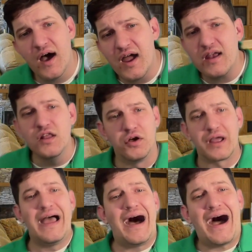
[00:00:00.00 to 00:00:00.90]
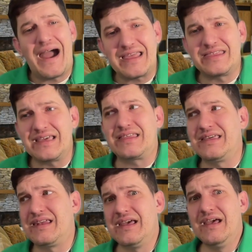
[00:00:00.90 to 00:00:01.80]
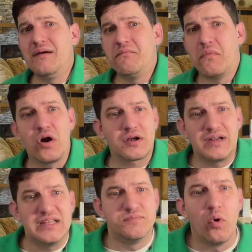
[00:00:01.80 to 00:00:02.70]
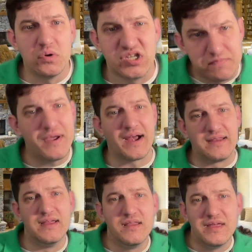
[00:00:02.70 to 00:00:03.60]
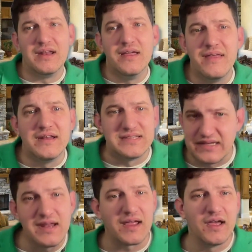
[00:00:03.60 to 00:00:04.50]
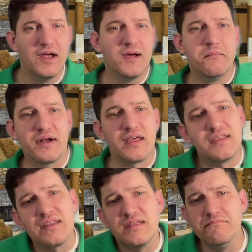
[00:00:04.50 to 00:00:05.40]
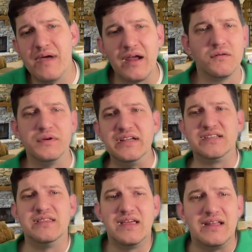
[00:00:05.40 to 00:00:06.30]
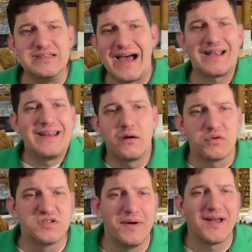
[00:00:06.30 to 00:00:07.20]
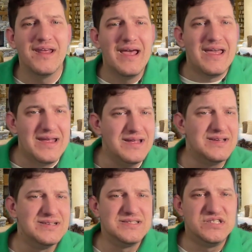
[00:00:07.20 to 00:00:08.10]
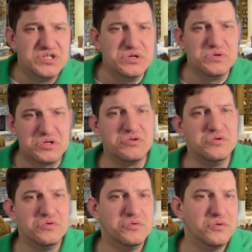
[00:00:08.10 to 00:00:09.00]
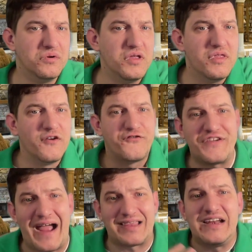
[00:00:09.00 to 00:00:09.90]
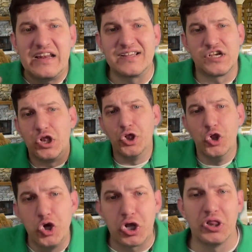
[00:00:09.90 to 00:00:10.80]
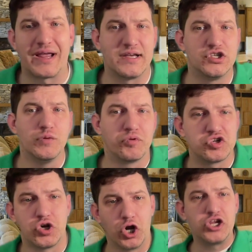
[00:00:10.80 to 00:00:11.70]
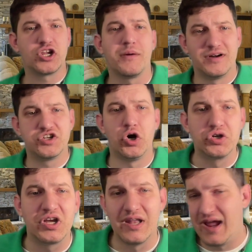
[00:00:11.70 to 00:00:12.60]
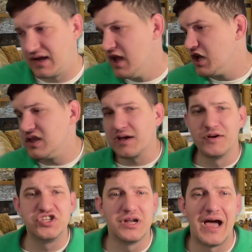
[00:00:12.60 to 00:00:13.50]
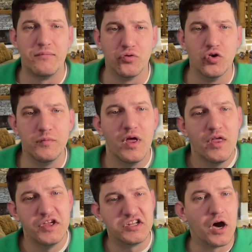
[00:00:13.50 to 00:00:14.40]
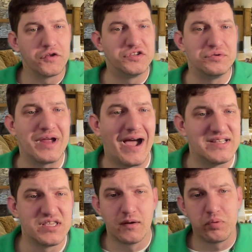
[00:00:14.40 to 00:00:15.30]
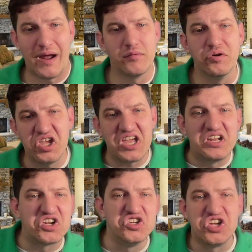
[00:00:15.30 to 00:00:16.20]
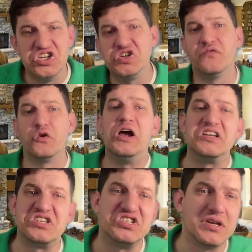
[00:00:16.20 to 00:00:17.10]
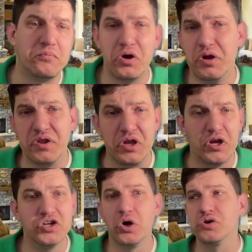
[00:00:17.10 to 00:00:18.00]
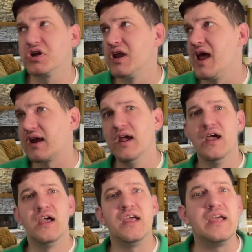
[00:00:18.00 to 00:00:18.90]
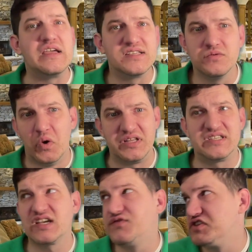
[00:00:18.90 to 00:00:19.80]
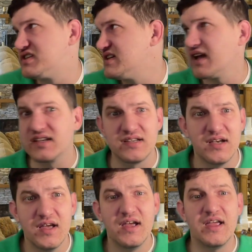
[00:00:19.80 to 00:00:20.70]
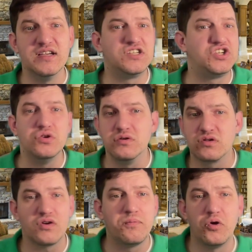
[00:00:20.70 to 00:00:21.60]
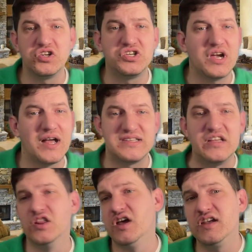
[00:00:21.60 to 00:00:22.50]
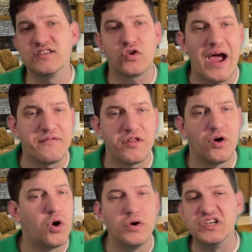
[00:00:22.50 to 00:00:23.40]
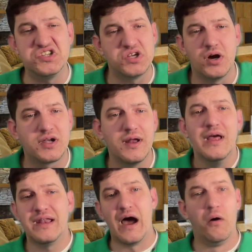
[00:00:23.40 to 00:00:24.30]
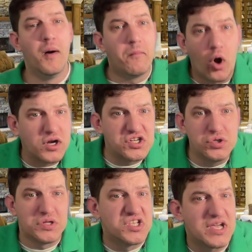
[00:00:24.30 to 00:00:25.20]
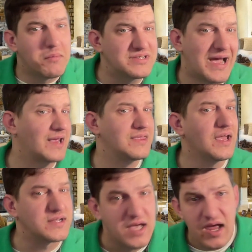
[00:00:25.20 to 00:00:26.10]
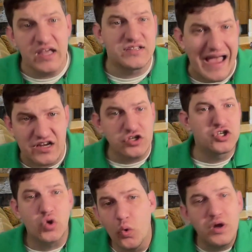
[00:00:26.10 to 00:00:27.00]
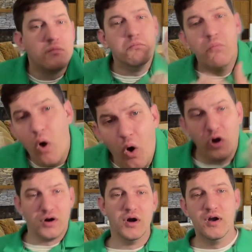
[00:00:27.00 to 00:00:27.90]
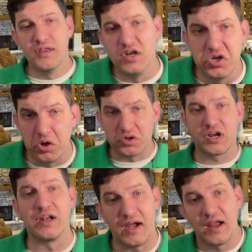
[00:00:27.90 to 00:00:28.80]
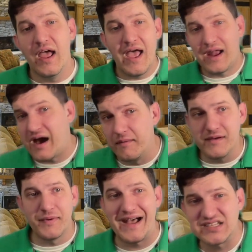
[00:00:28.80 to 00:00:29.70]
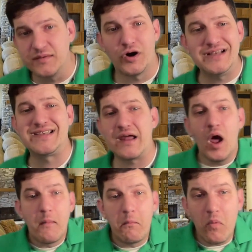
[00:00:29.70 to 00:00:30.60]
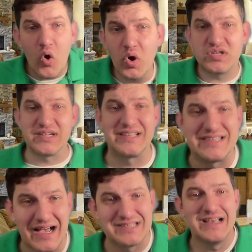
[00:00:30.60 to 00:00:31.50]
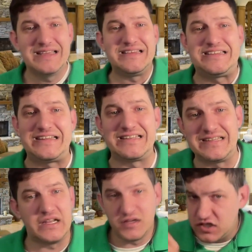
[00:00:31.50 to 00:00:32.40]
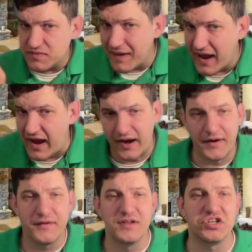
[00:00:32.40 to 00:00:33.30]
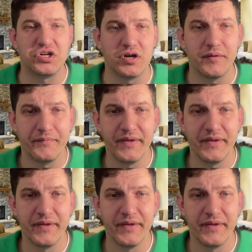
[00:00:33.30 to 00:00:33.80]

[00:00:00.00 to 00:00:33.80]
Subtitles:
Look, I think that Mark needs more respect than he's getting. But I think the main reason that he's not getting respect is due to the fact that he doesn't look like a superstar. You talk about Dalton Connect, you think about Jani Broom, the other two guys that are probably in contention for SEC Player of the Year. Dalton Connect is what, 6'6"? He's shooting three-point shots. He's driving to the hole. He's dunking. Now, Mark is doing the same exact things. He's actually scoring more than Dalton Connect. And Alabama basketball has had more success than Tennessee just by a hair this year.